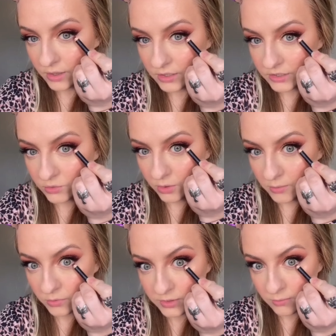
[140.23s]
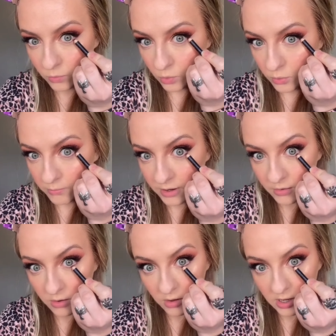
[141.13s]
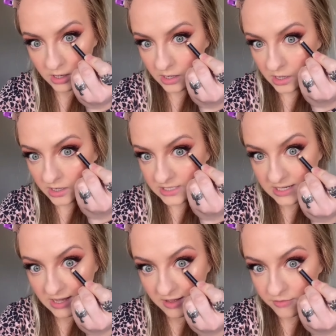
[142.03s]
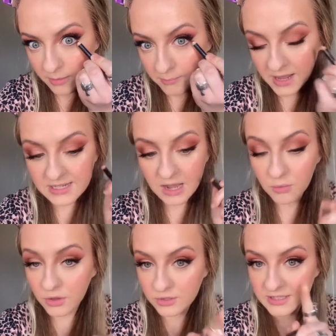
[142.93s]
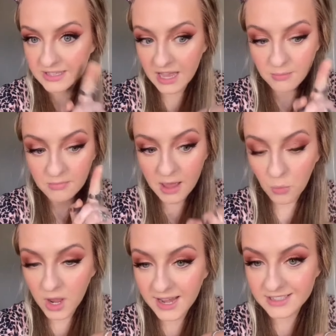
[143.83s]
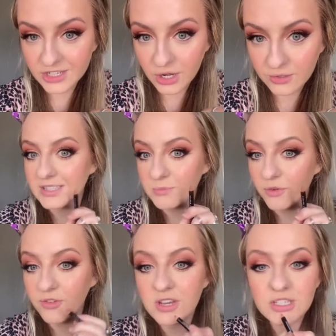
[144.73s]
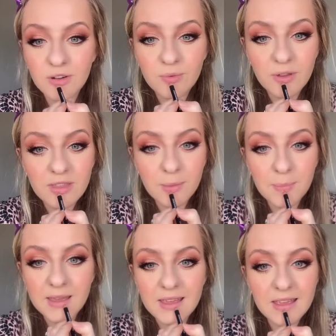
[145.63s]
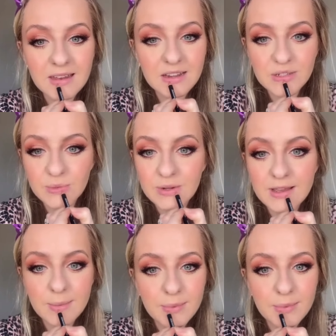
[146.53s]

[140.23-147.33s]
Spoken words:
Scribble some warm brown eyeliner underneath and blend out those same NYX tones. And we'll finish off with a pinky natural lip.